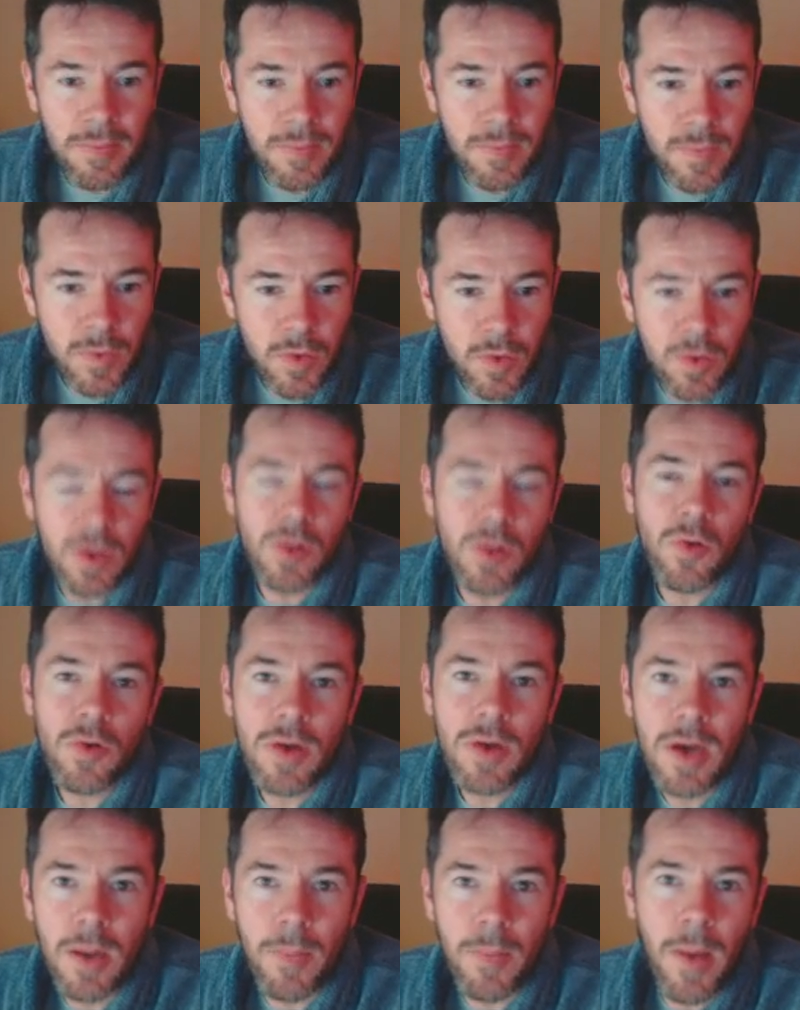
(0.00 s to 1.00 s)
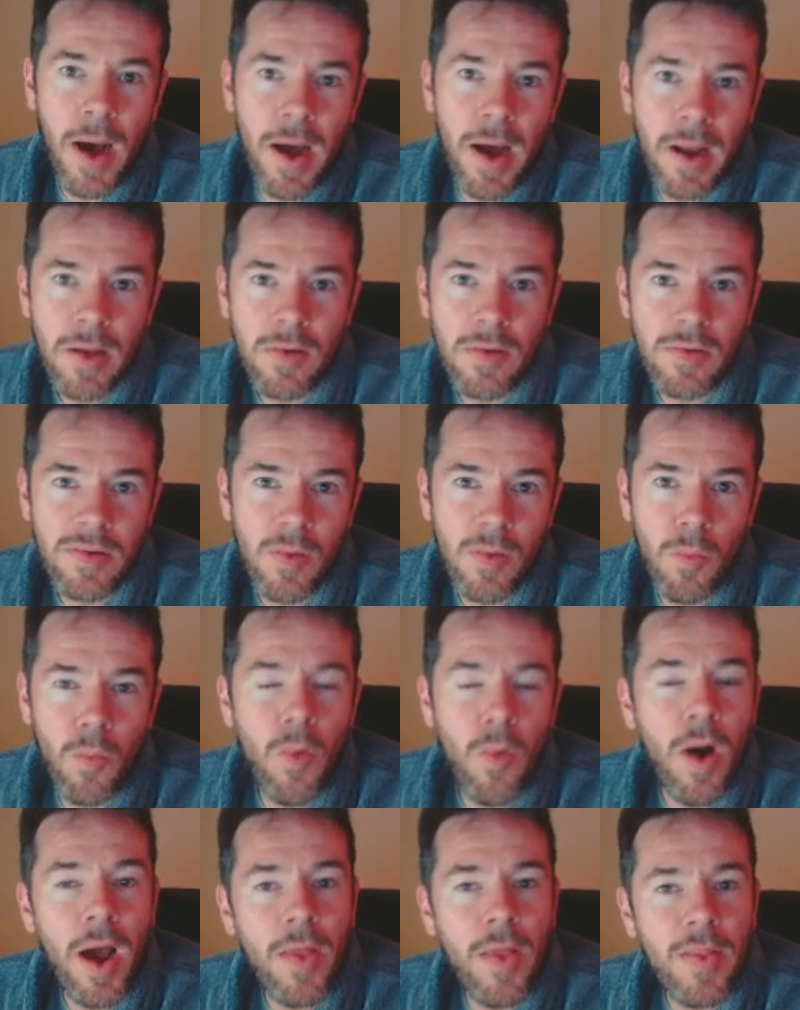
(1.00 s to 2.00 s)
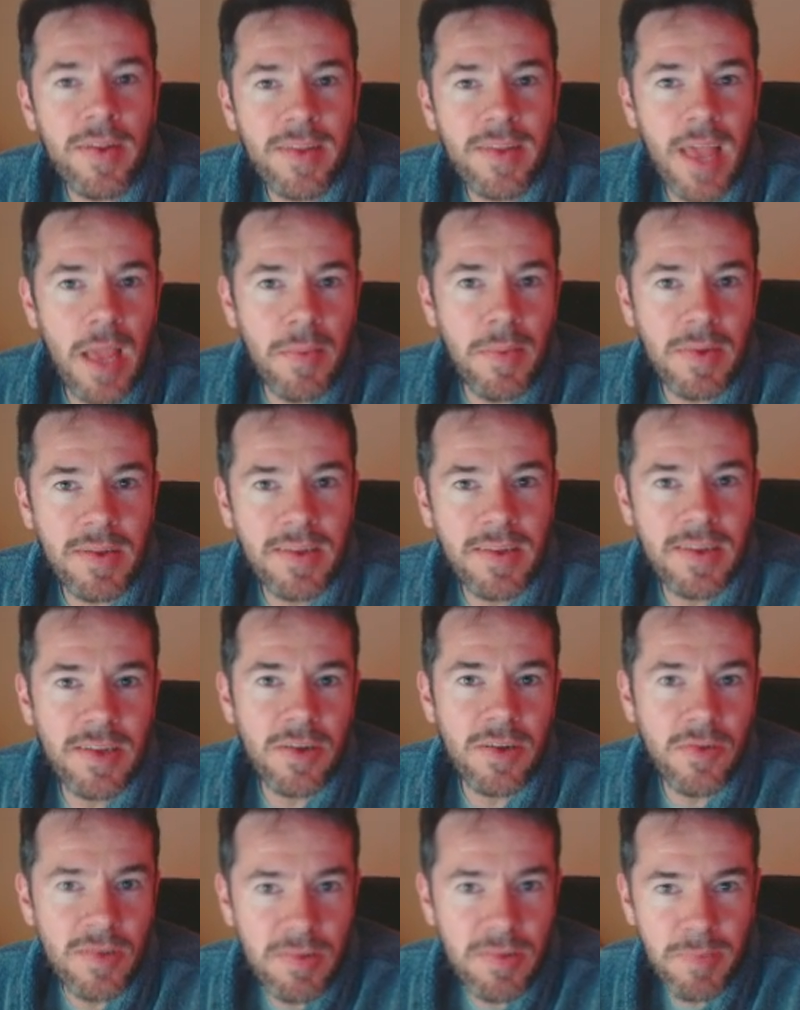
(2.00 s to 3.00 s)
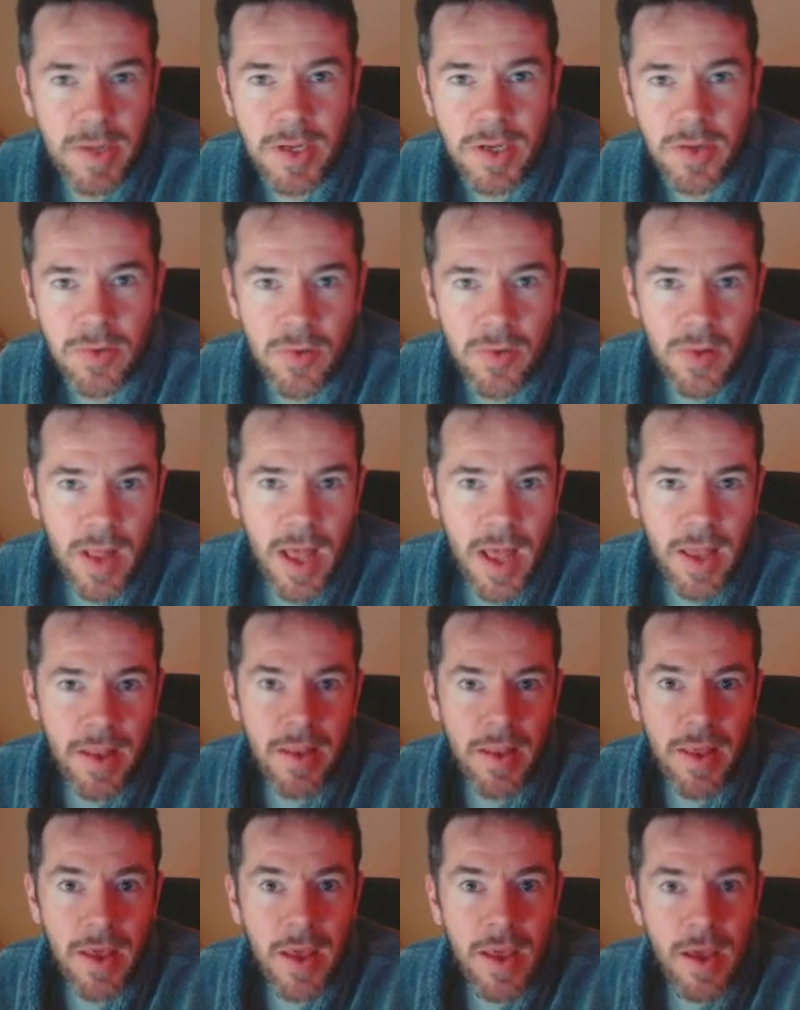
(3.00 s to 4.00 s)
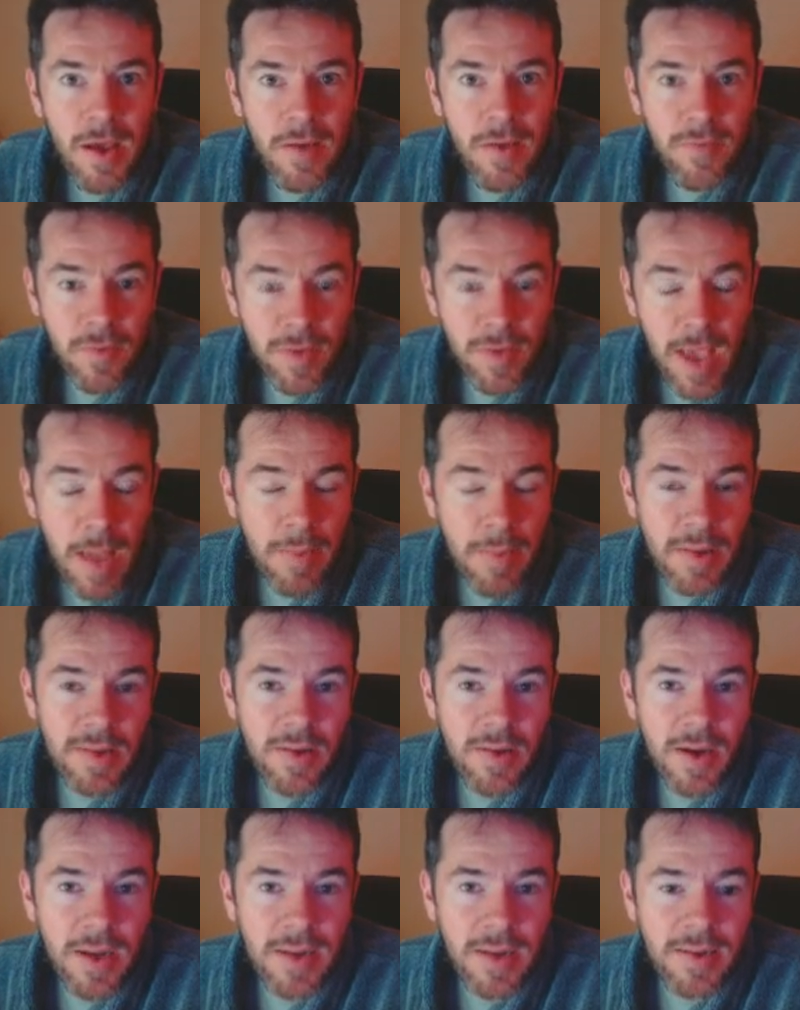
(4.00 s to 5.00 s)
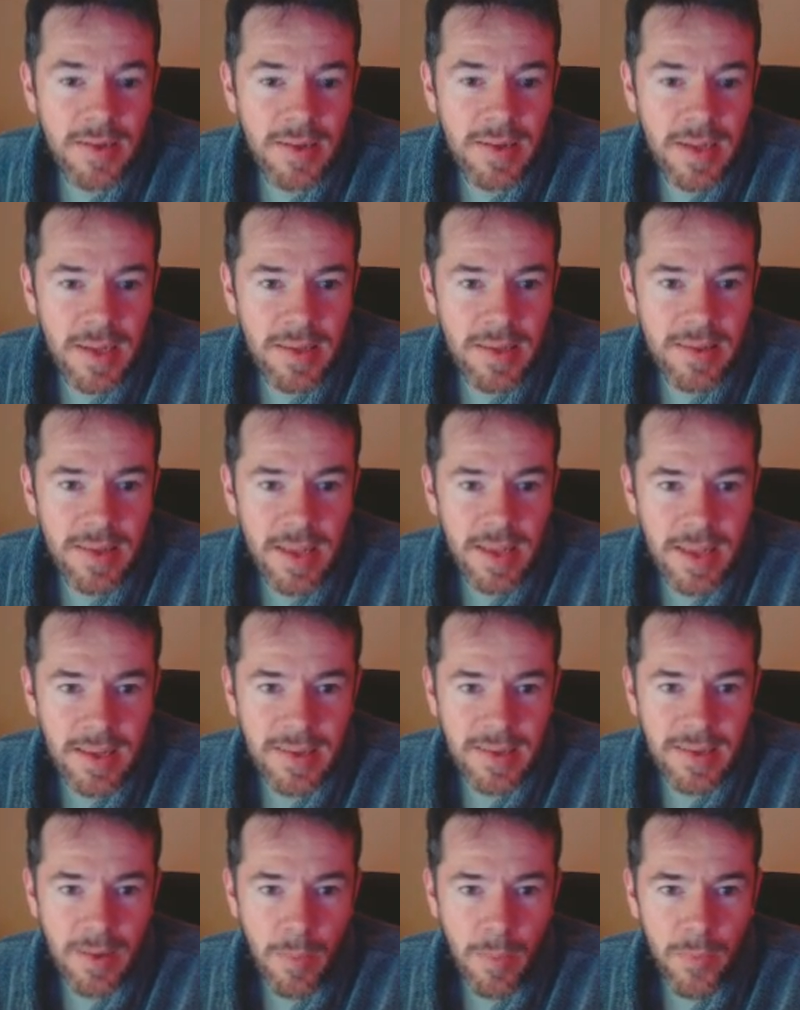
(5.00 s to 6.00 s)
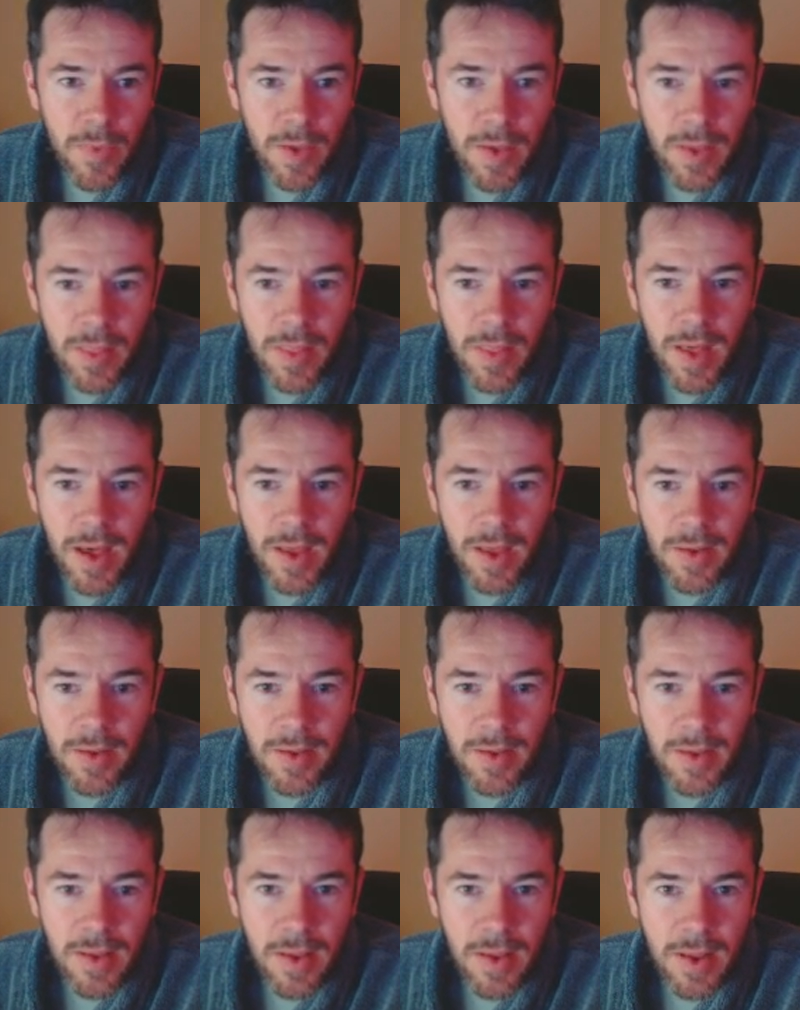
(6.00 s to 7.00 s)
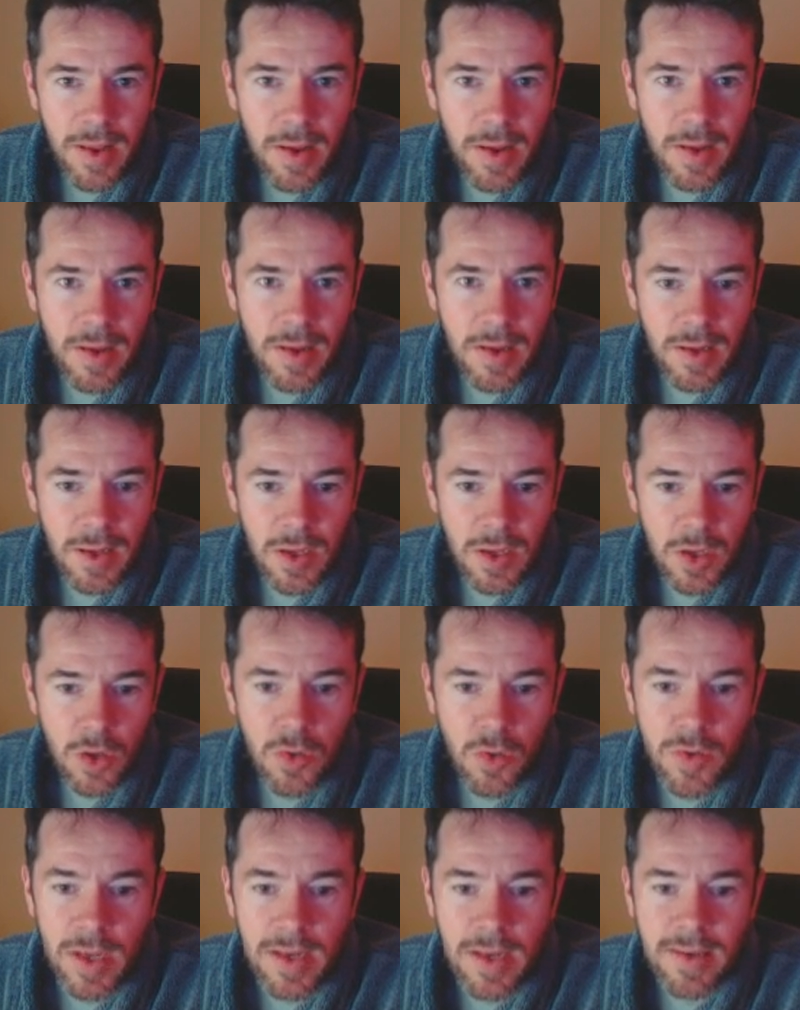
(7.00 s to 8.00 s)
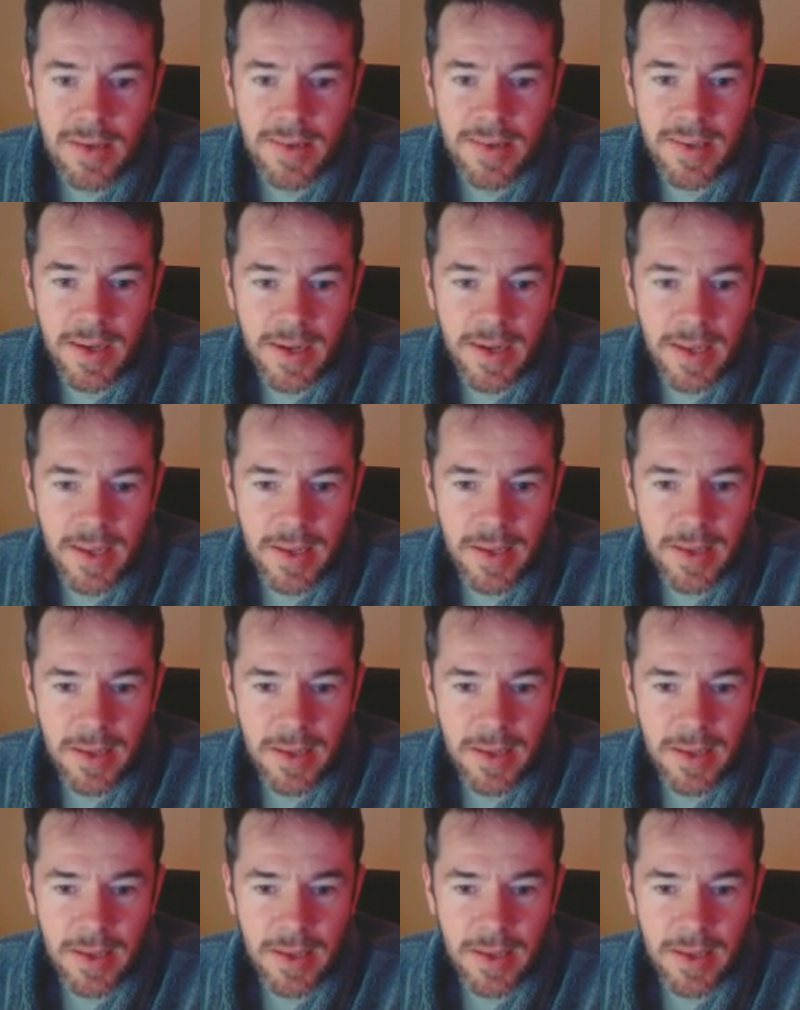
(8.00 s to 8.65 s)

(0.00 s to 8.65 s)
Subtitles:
You can look up articles on why this game is so special, and for game designers, it is something that you need to study.